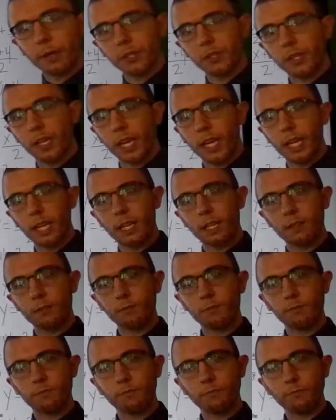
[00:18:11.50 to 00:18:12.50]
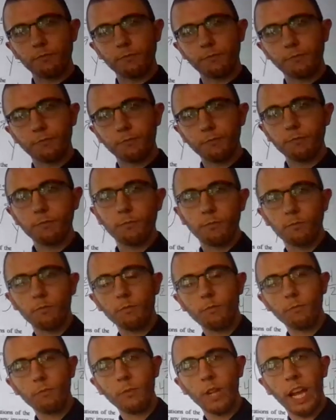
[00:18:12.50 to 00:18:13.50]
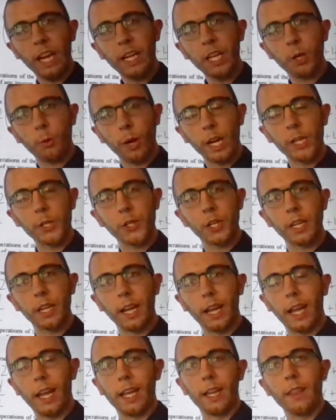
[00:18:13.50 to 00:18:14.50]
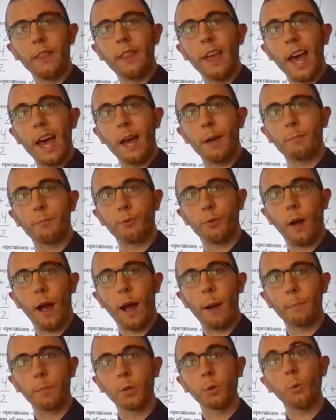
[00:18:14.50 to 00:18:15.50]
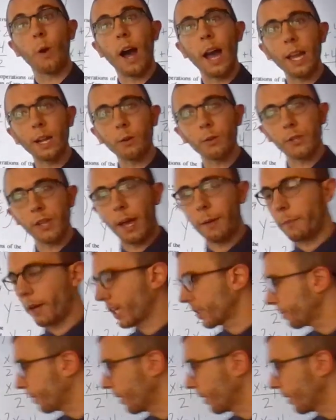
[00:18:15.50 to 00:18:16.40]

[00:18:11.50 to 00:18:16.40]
us get an equation in that proper y equals mx